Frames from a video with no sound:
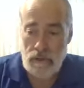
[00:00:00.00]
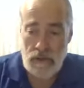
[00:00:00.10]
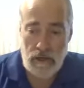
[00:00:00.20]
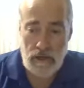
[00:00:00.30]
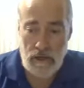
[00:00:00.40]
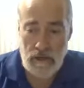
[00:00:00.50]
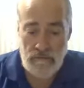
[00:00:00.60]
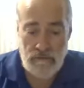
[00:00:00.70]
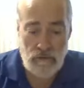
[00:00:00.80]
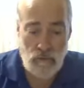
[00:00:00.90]
a, a
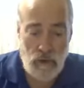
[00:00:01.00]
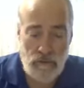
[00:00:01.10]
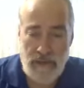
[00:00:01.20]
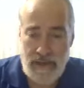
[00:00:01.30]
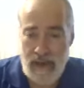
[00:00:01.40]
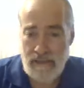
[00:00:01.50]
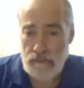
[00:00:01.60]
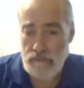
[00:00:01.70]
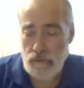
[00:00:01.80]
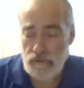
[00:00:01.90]
very wealthy
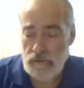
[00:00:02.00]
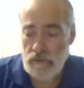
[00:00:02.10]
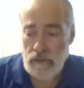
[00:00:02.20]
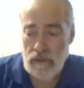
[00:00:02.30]
Catholic person